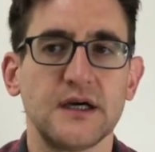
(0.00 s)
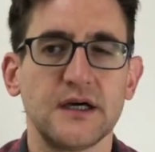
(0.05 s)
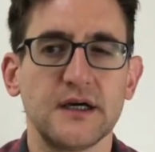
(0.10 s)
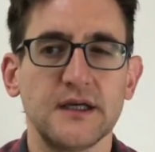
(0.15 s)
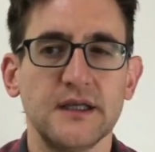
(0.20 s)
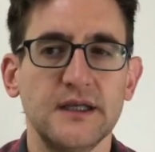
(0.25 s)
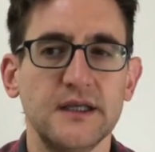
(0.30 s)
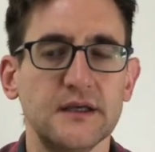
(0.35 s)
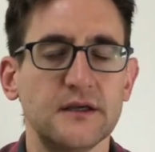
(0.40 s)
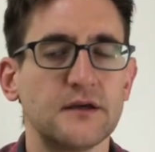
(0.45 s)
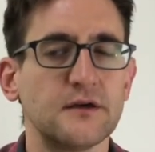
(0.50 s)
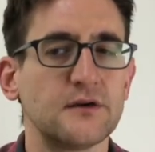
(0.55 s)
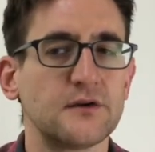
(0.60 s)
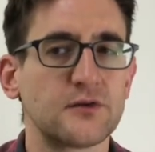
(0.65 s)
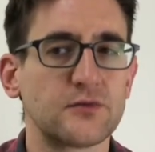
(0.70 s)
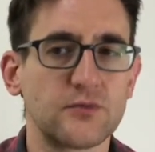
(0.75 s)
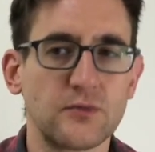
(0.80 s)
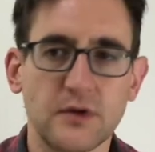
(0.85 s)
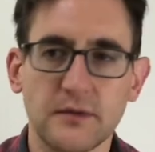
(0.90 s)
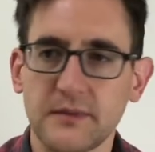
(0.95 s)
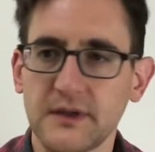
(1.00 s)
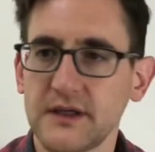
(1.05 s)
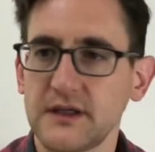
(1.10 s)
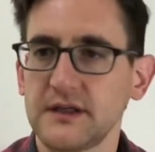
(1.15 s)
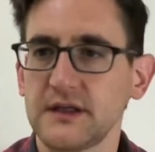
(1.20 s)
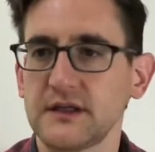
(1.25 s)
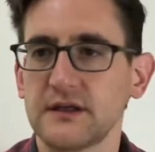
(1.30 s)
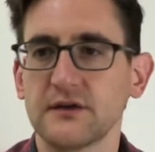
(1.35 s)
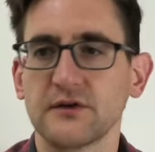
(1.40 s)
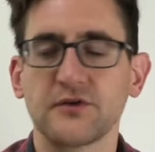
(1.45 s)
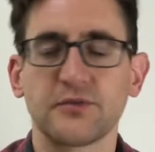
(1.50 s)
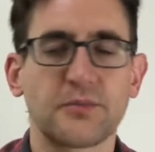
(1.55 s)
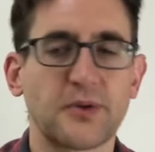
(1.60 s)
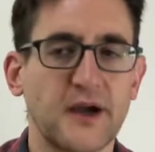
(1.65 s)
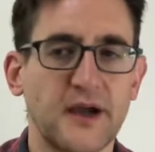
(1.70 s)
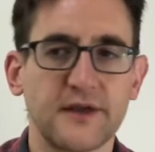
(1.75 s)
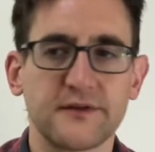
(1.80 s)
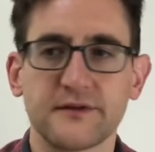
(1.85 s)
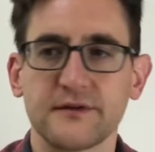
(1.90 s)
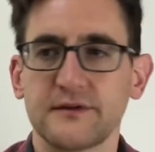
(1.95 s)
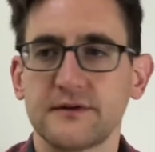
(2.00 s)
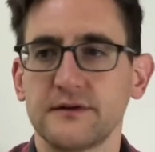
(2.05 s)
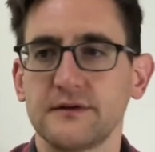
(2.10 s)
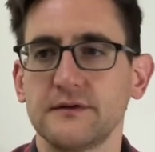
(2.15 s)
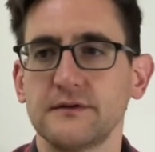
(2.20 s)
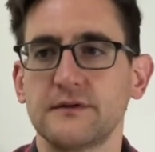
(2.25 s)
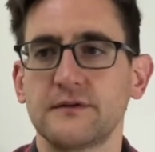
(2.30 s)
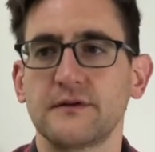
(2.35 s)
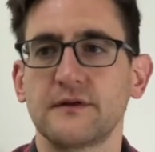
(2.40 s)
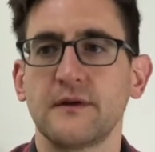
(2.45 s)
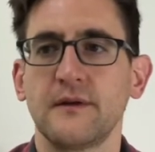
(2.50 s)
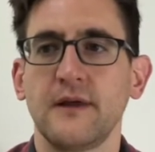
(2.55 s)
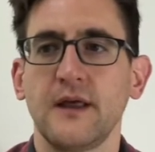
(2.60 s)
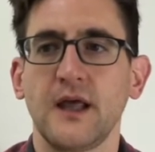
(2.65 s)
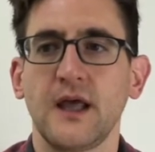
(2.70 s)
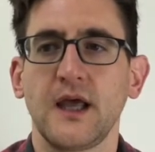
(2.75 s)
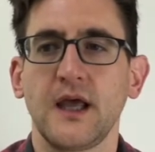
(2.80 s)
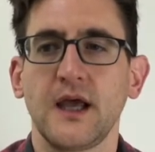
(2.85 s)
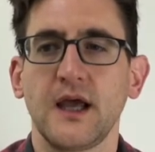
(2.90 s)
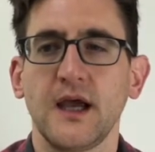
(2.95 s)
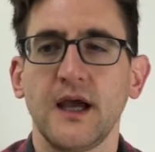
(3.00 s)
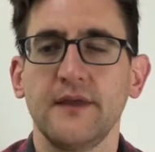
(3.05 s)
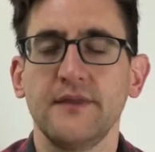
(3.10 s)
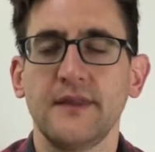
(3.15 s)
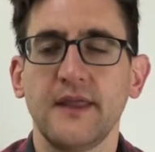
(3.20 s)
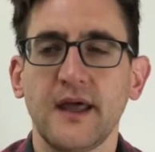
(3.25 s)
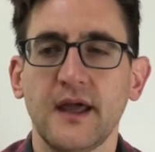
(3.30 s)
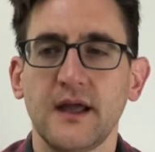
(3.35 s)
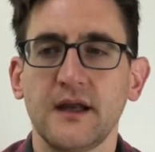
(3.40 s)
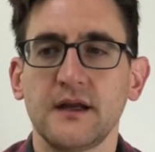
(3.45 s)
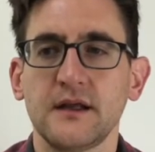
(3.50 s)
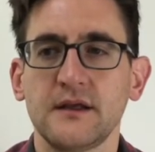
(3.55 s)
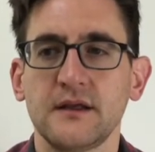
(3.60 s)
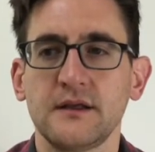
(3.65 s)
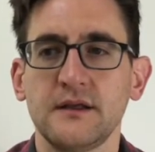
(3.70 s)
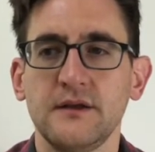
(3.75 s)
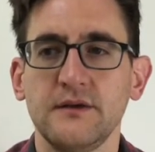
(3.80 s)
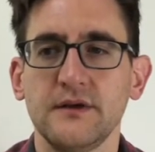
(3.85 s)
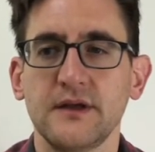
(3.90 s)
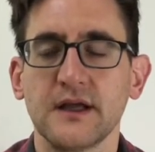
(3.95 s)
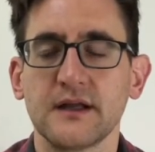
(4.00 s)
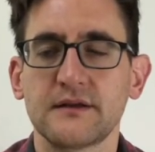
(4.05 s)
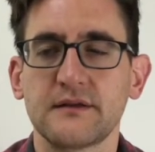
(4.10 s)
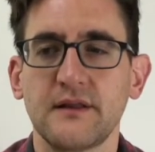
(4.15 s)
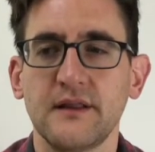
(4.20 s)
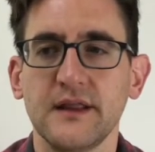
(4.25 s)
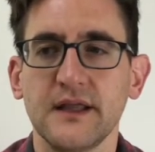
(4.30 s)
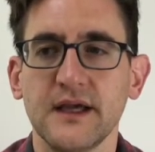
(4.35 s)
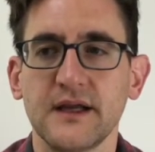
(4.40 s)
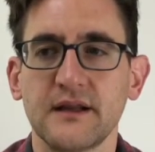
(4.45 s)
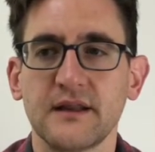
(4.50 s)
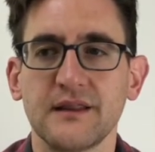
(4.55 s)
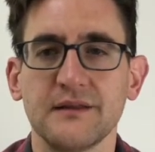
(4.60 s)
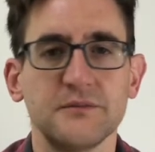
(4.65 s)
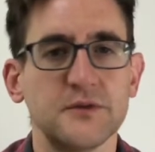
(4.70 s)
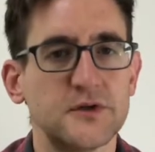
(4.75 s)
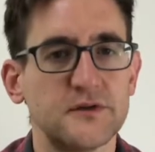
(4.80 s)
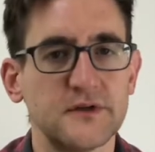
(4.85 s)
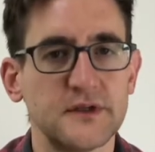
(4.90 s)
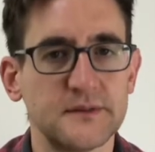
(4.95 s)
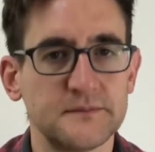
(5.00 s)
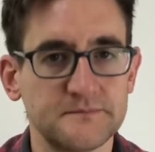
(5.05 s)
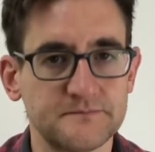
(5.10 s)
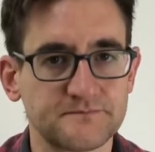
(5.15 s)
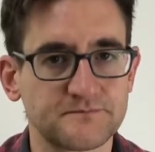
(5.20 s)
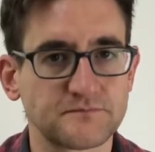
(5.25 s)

He kills women, he kills prostitutes, and then you get to the end of the movie.